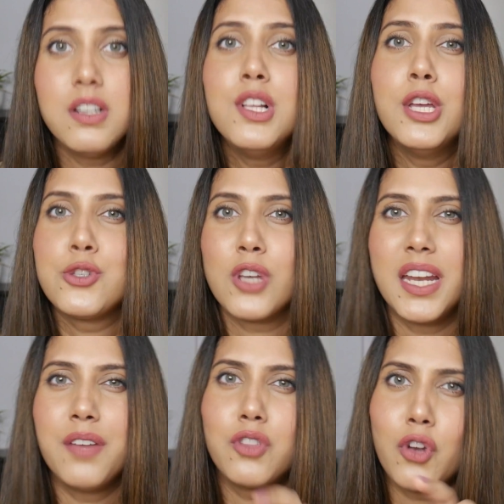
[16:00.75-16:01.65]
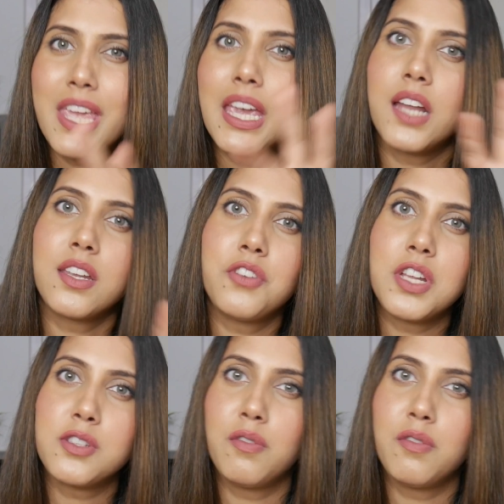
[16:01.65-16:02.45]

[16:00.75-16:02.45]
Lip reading: So you can have 3 categories of